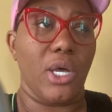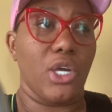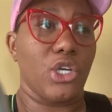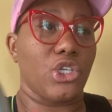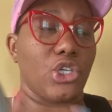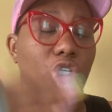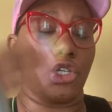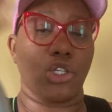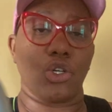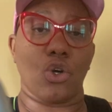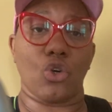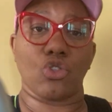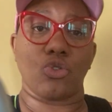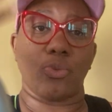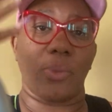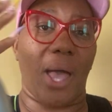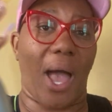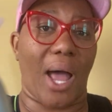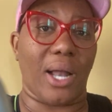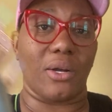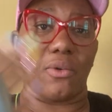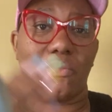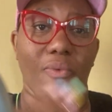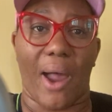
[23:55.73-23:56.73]
She shows me
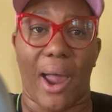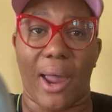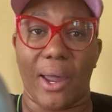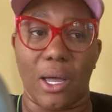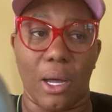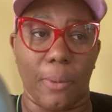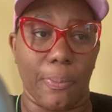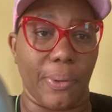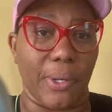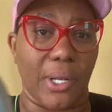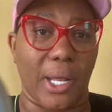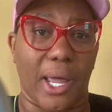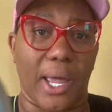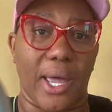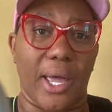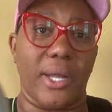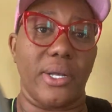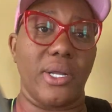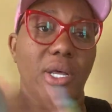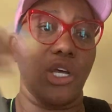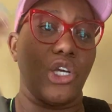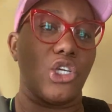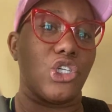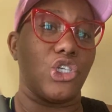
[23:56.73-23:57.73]
how to write a plan.